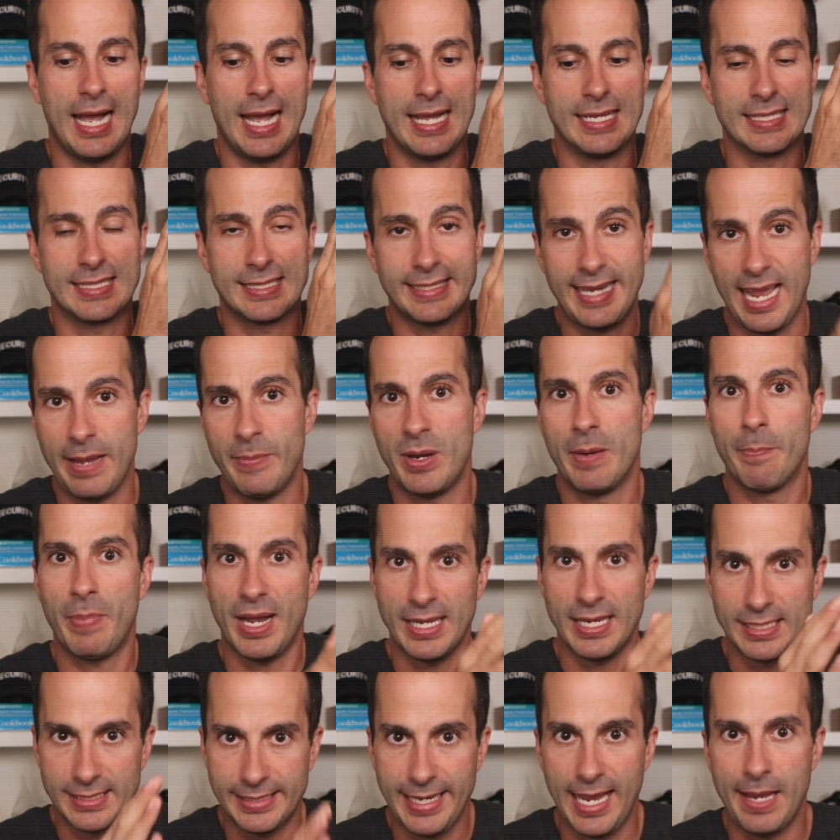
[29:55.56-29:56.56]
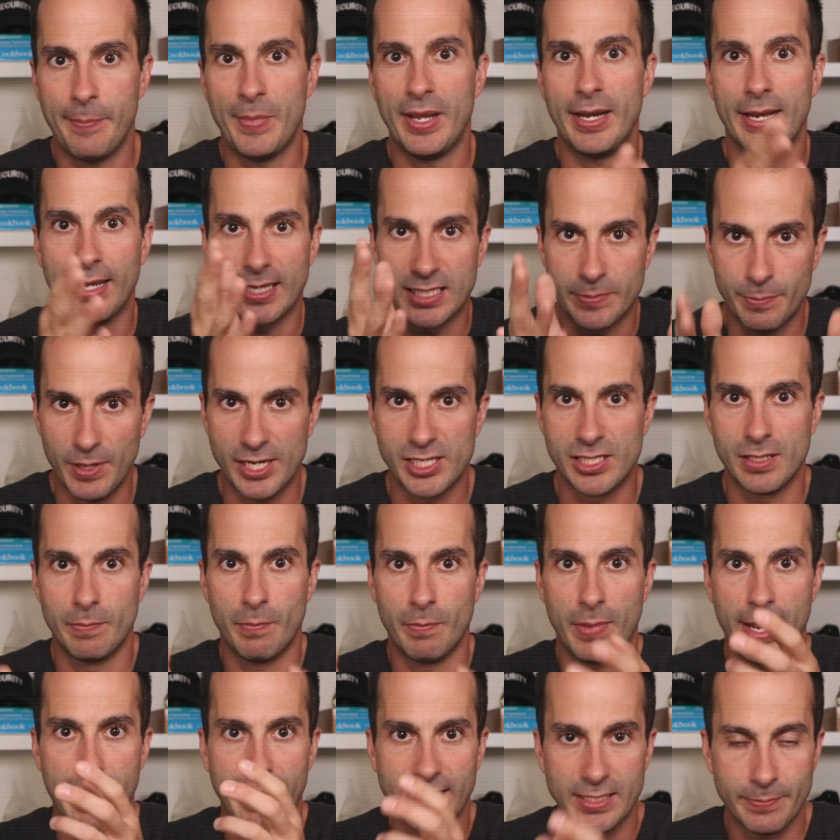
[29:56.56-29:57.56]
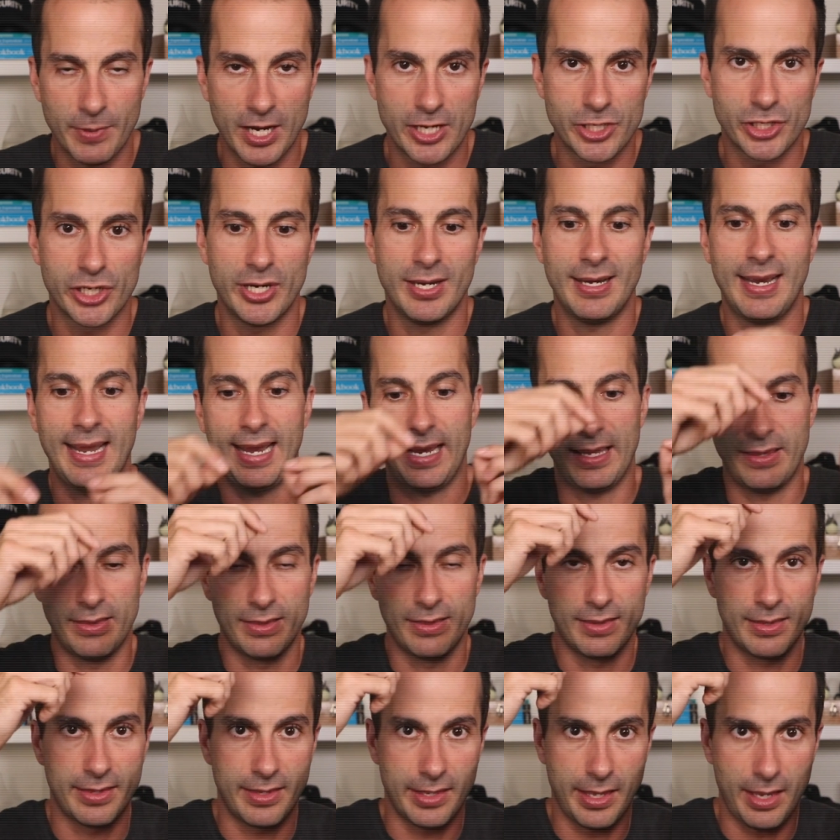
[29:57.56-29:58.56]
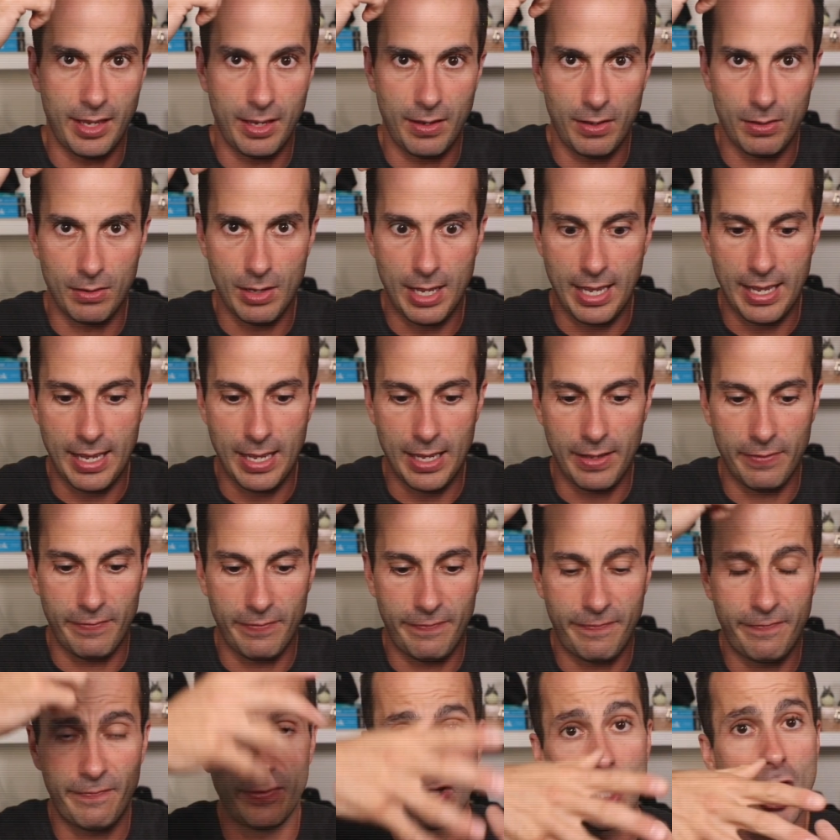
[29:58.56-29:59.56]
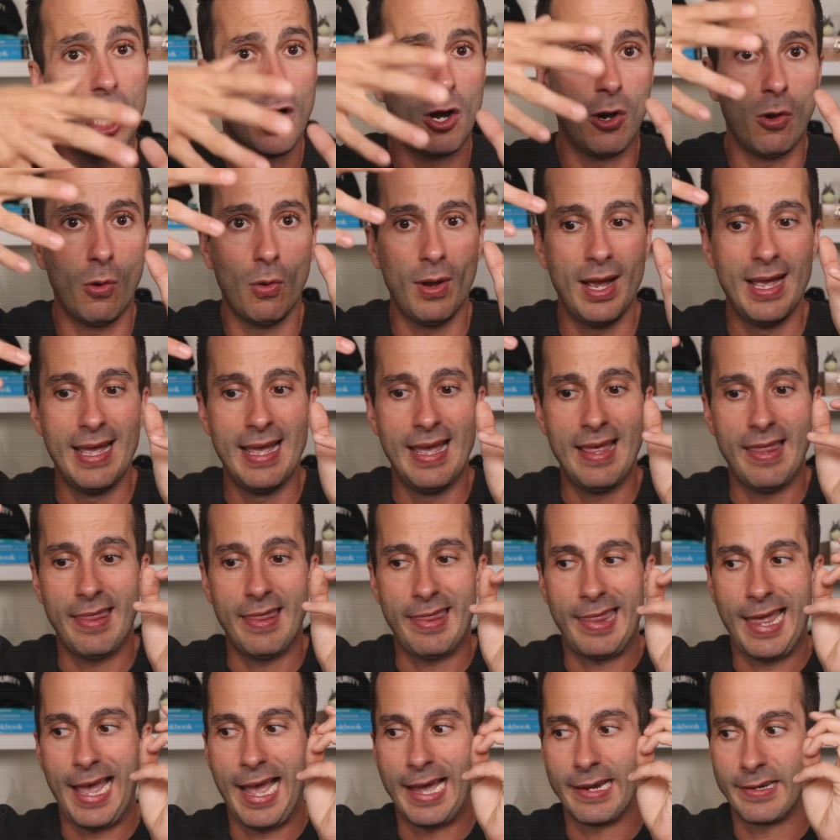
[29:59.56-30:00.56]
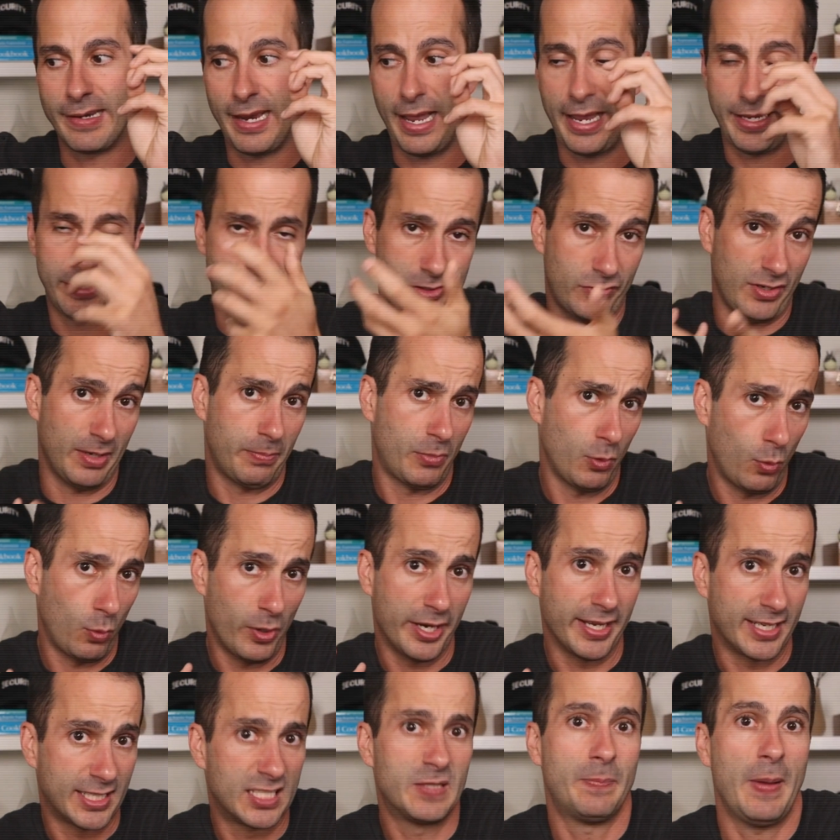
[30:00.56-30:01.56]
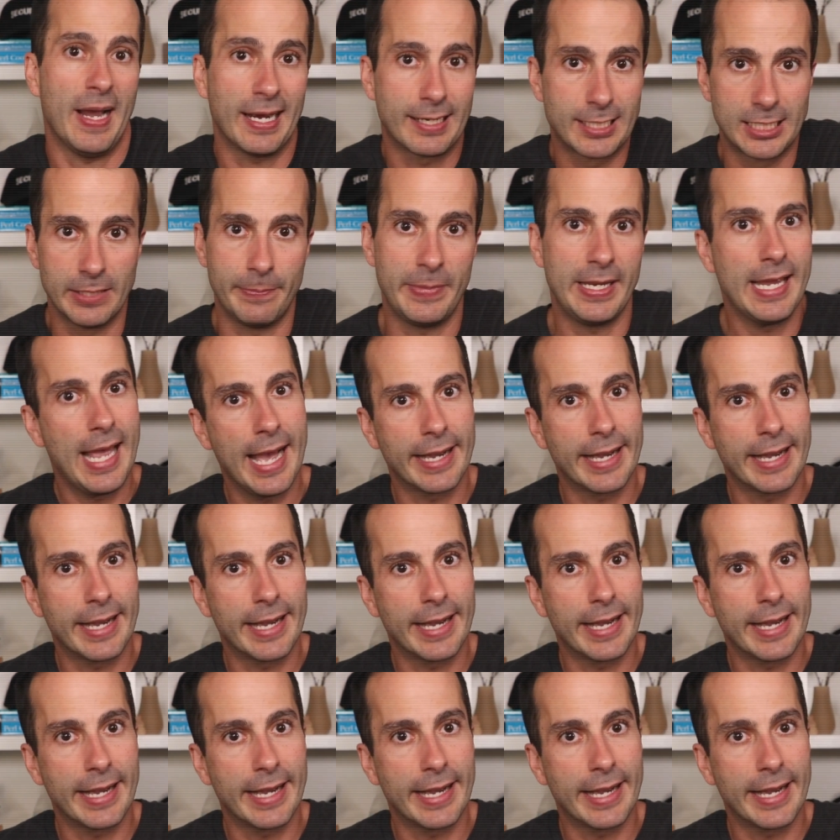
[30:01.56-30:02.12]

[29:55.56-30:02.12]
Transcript: statement by statement, expression by expression in the flow that a script would expect to be